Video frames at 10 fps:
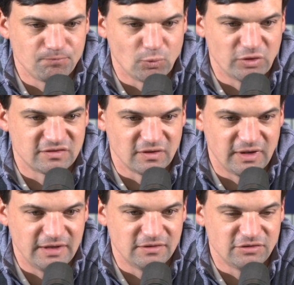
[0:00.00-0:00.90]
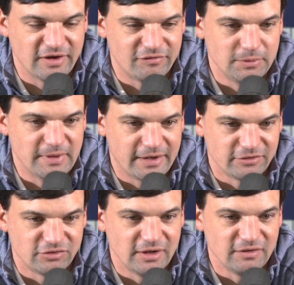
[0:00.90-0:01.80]
what's the date that you have to be back
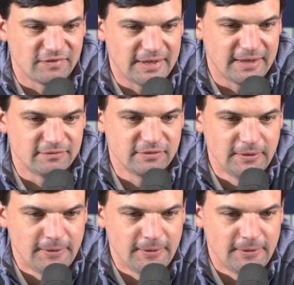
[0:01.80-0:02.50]
at your 85.